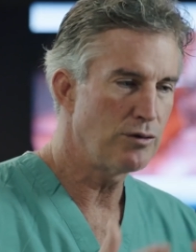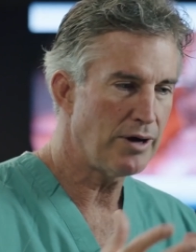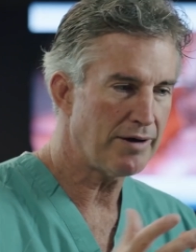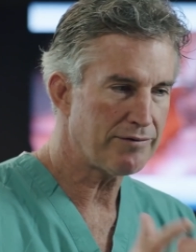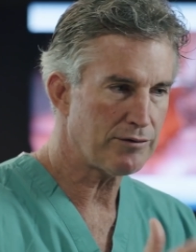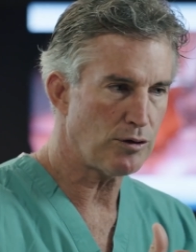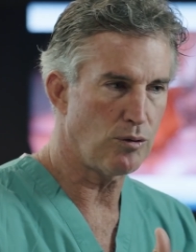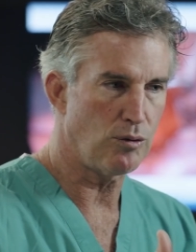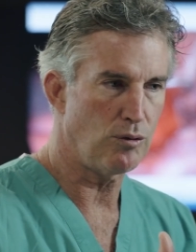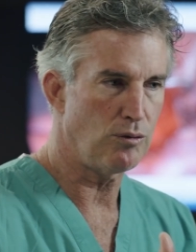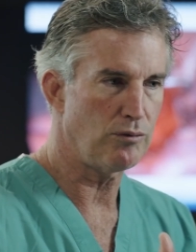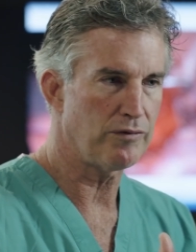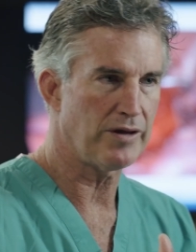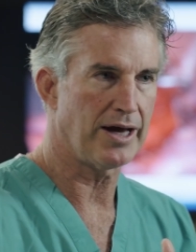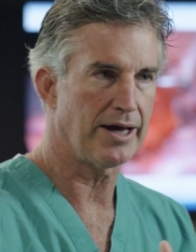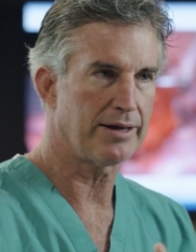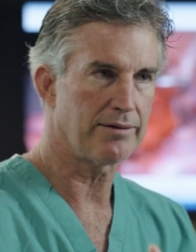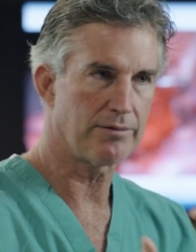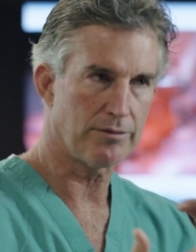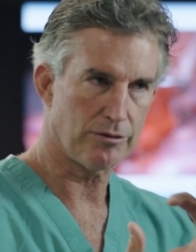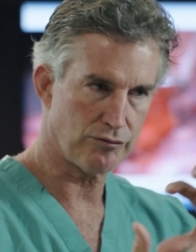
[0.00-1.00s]
You have to hold
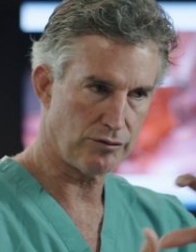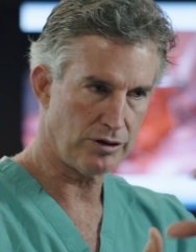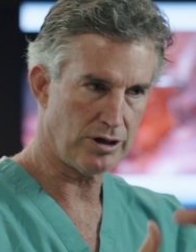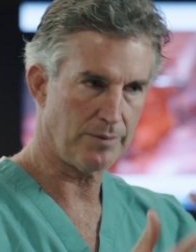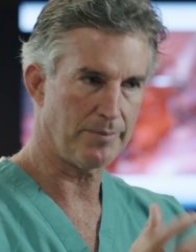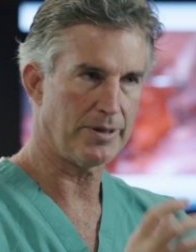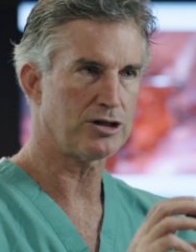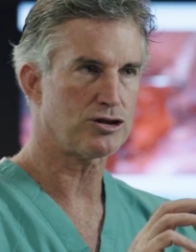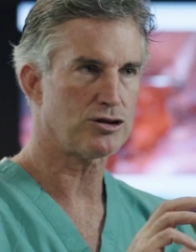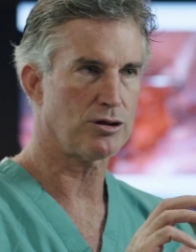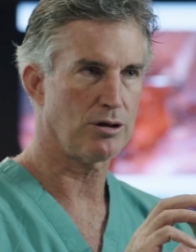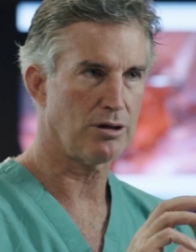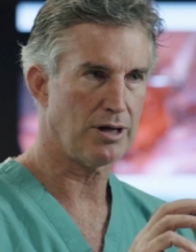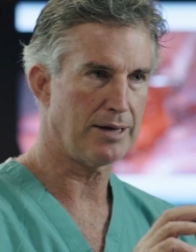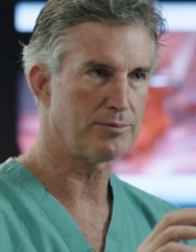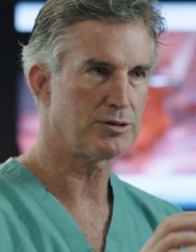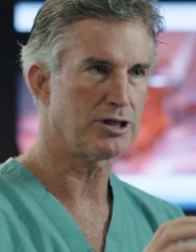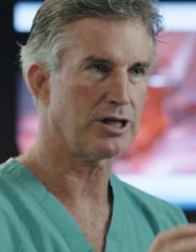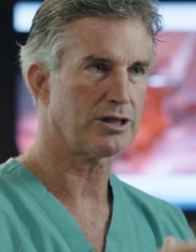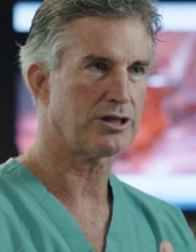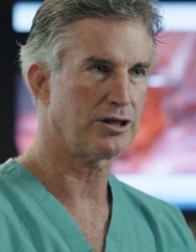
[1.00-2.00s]
that three-dimensional
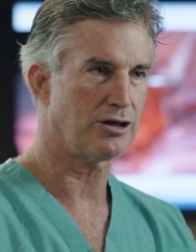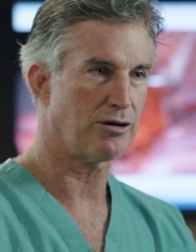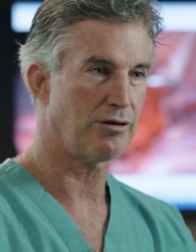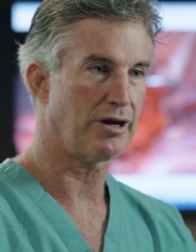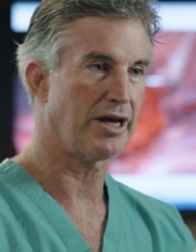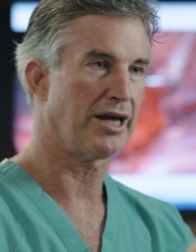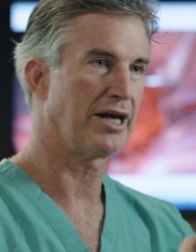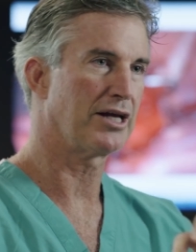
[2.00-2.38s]
object in your